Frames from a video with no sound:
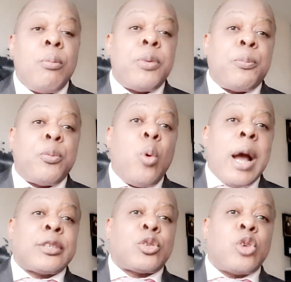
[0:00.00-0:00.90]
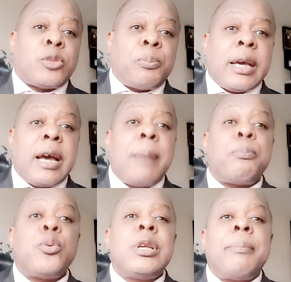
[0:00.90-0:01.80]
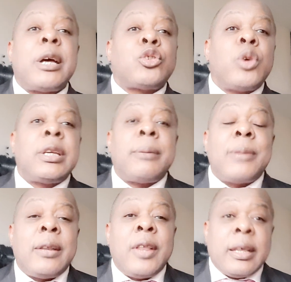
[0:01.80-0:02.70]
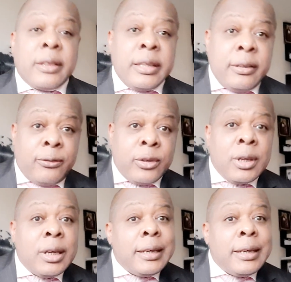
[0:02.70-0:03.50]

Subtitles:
people who are suspect, and put them and showing them that they are thieves.